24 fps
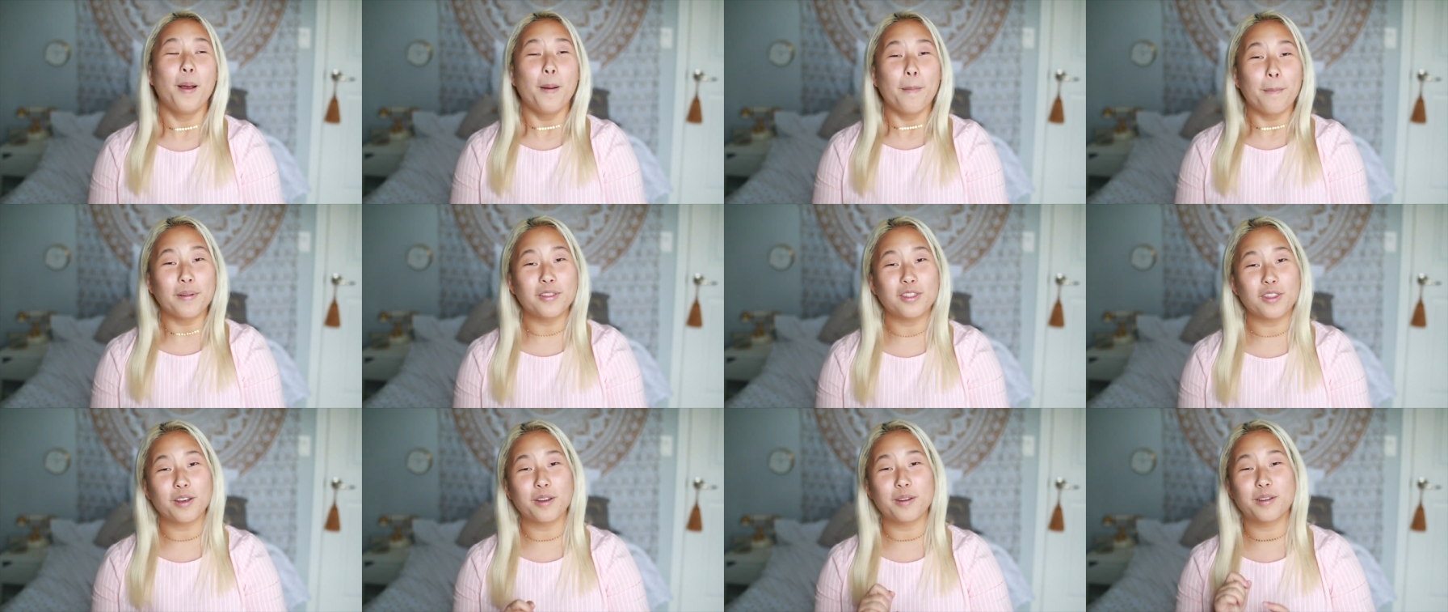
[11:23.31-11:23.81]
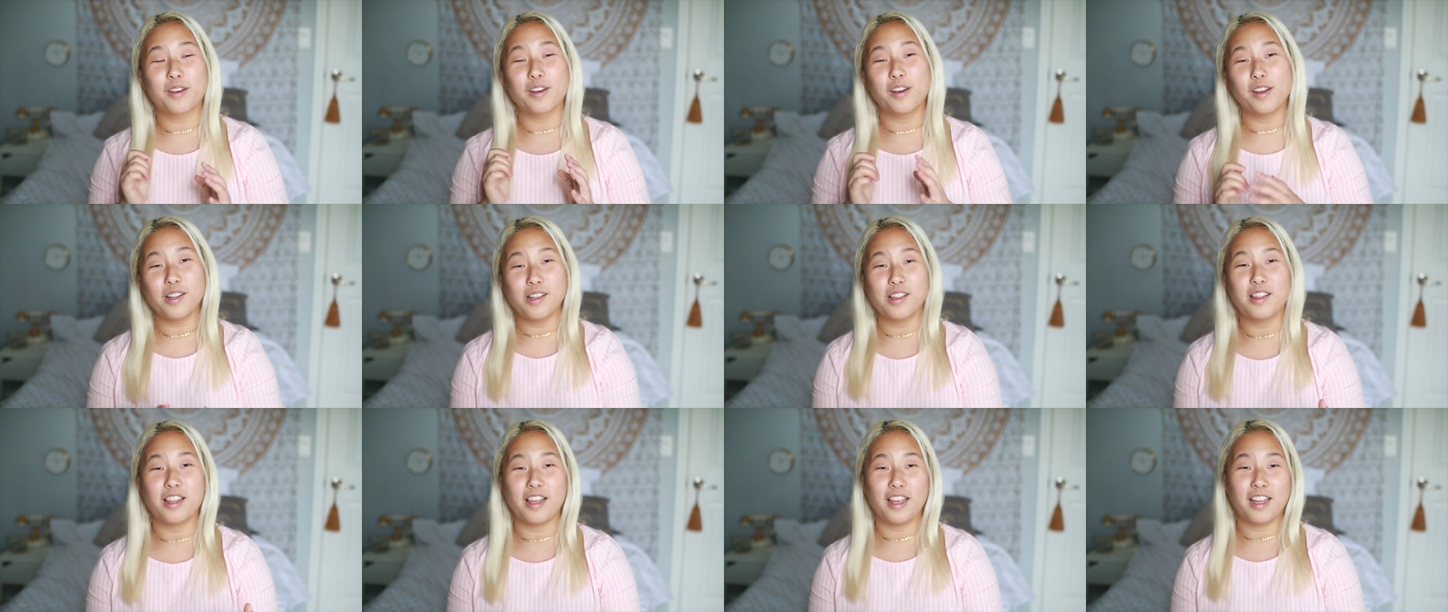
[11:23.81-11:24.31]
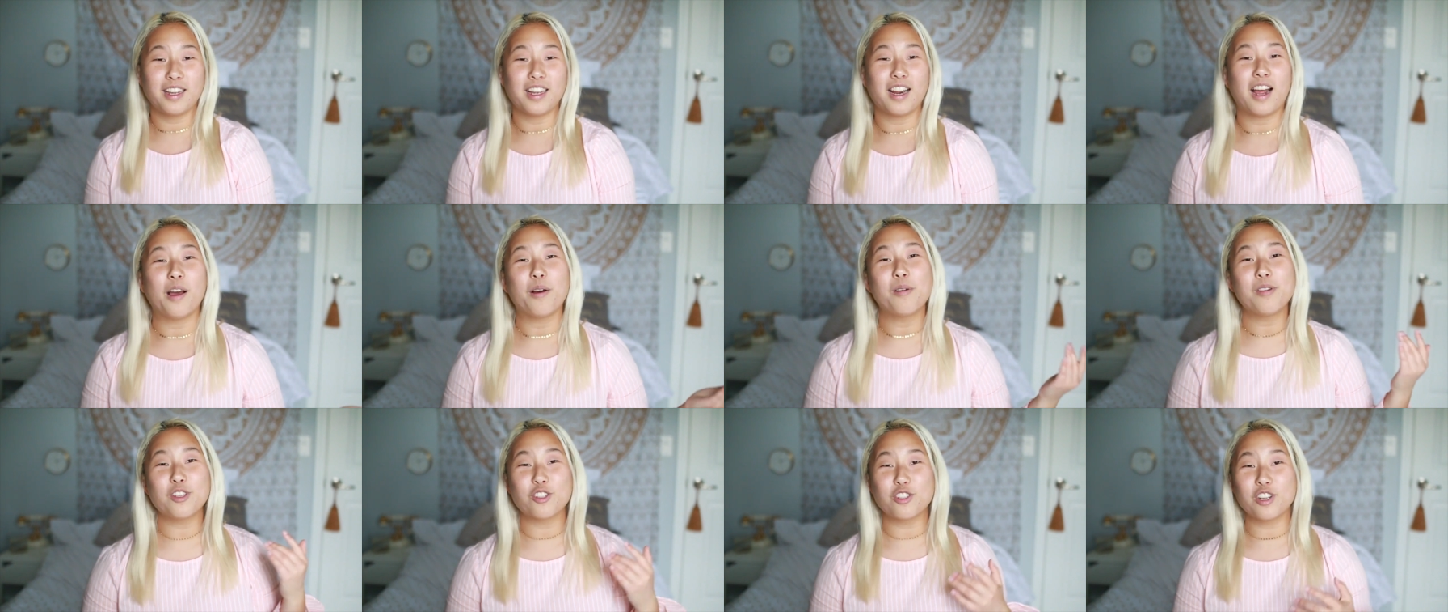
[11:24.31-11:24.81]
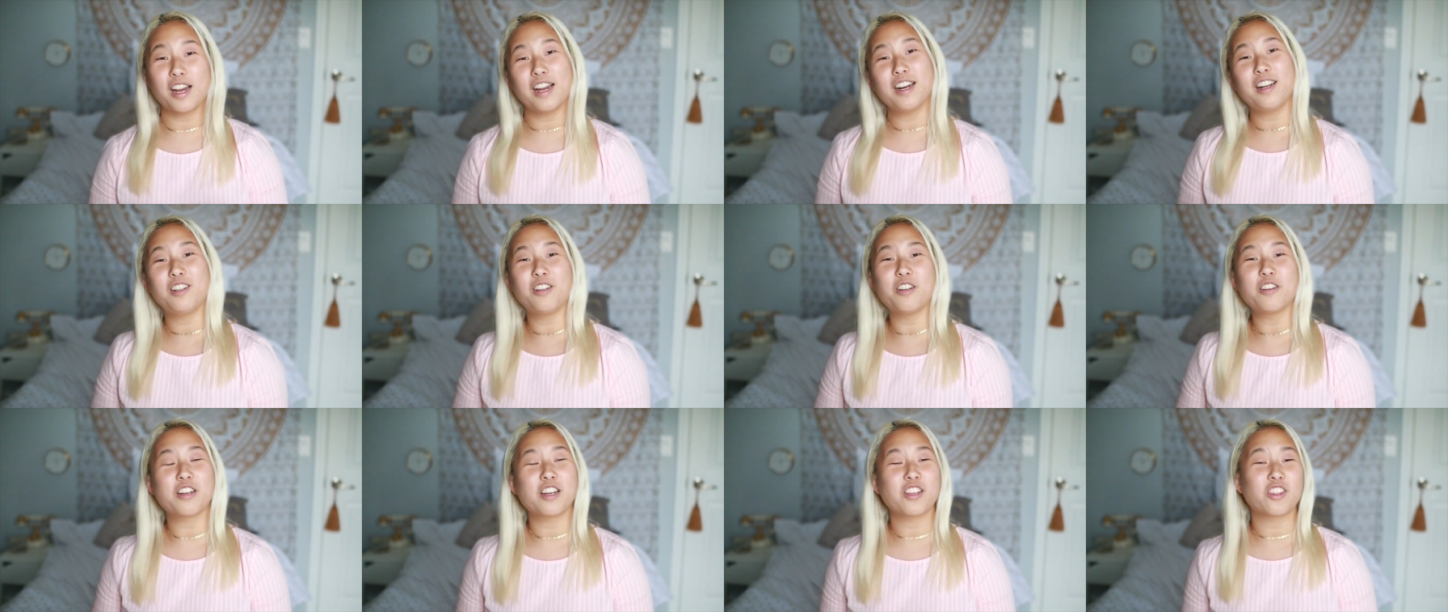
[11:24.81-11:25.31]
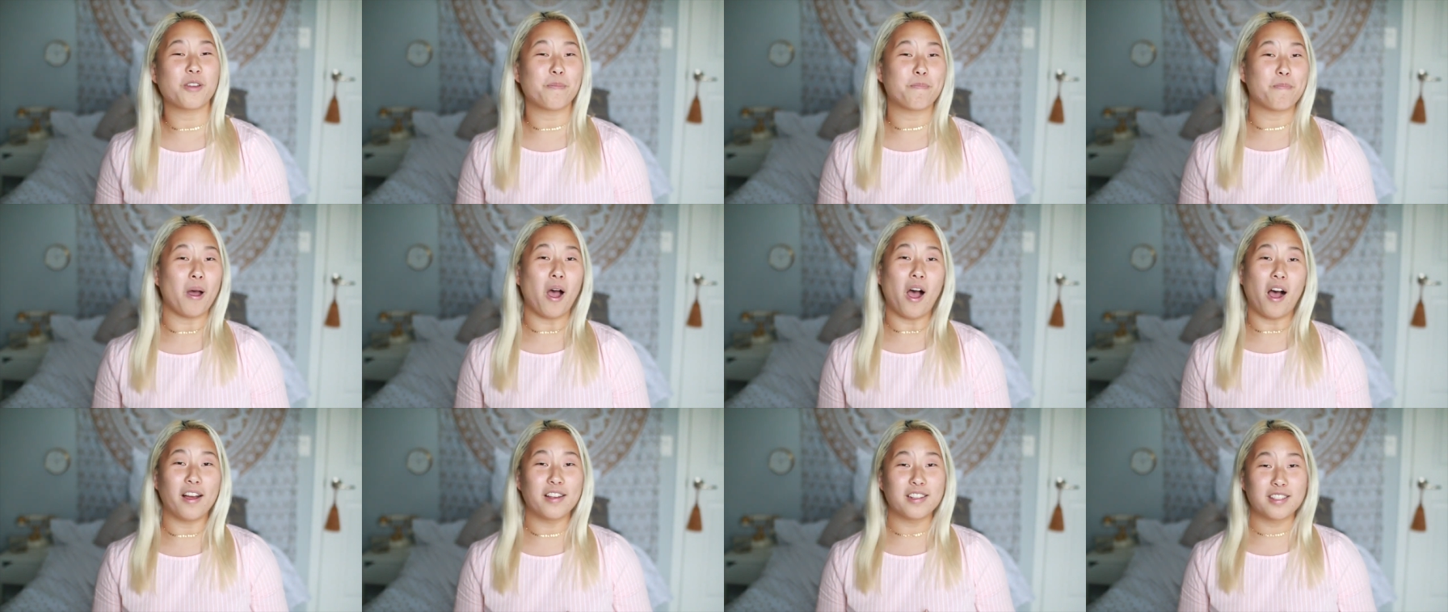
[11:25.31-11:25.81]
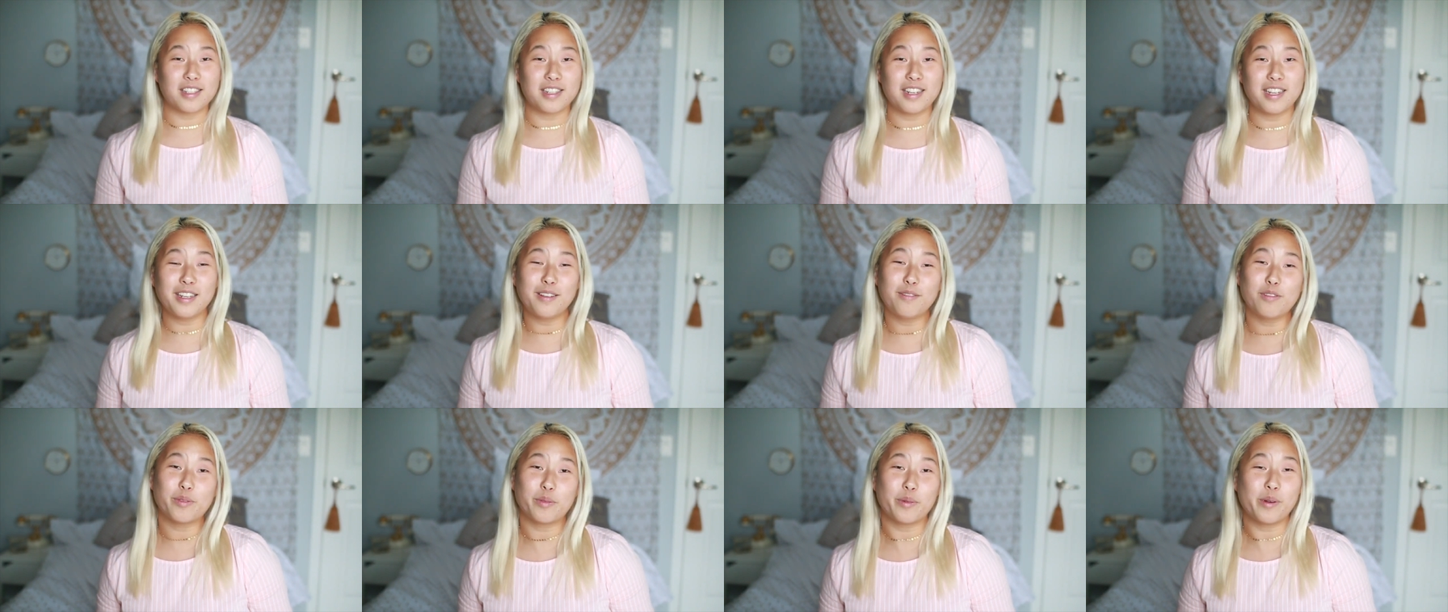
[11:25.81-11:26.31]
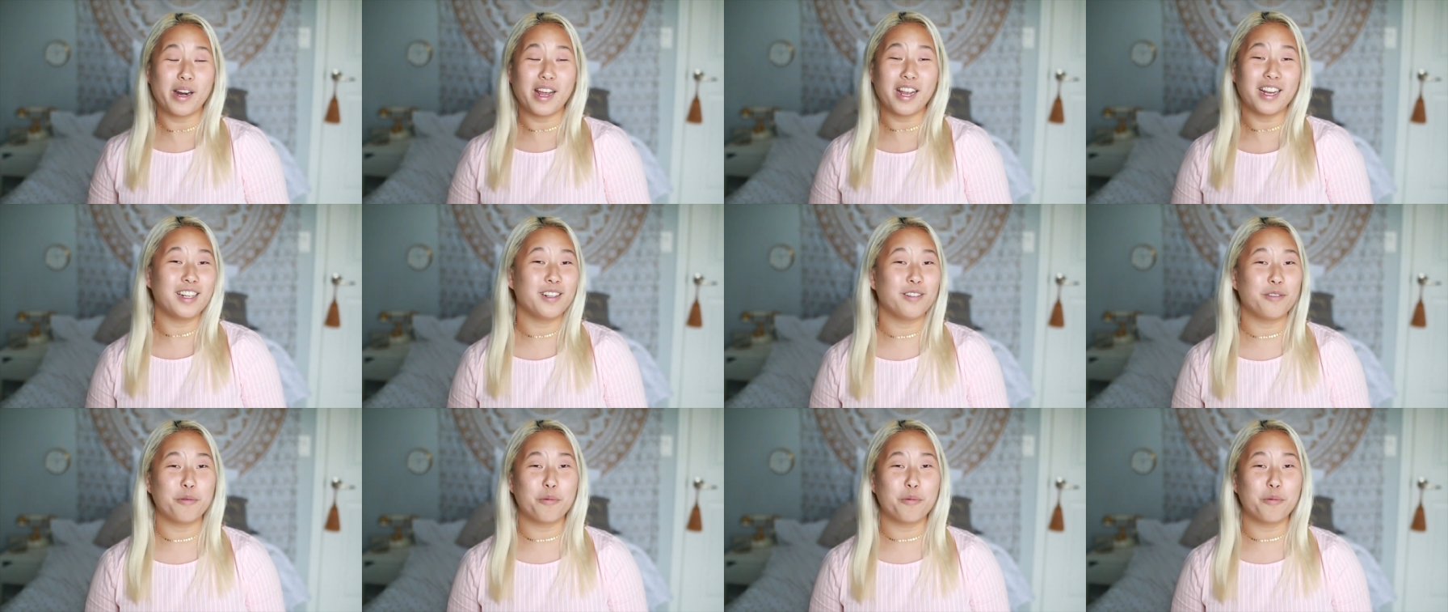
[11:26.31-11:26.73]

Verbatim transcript: But the good thing, I always try to look at the positives when I